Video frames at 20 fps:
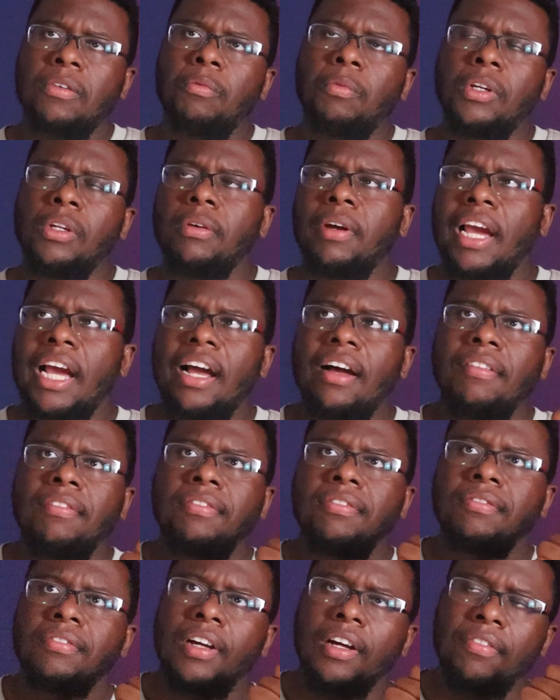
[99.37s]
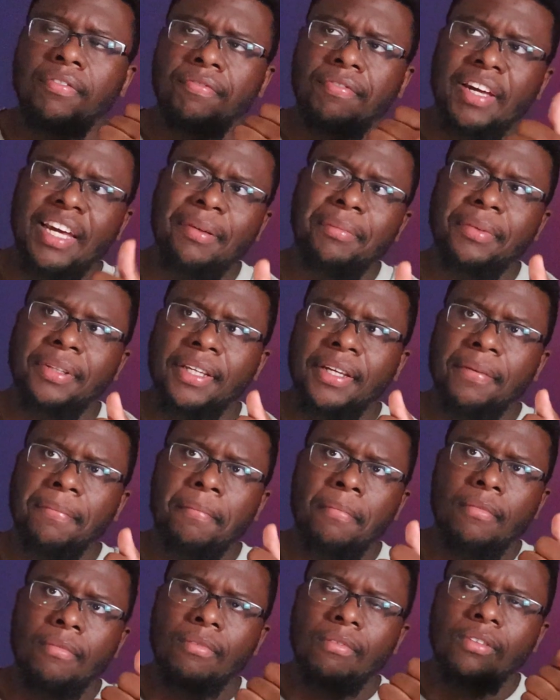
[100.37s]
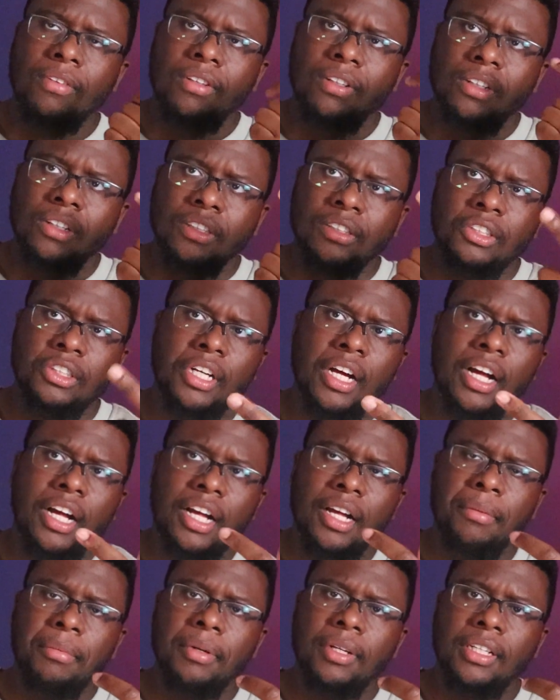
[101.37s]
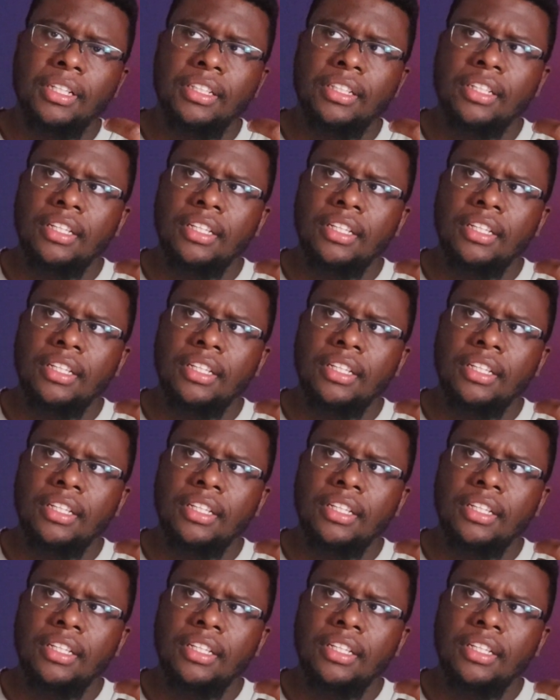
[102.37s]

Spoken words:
when you have a family, a job,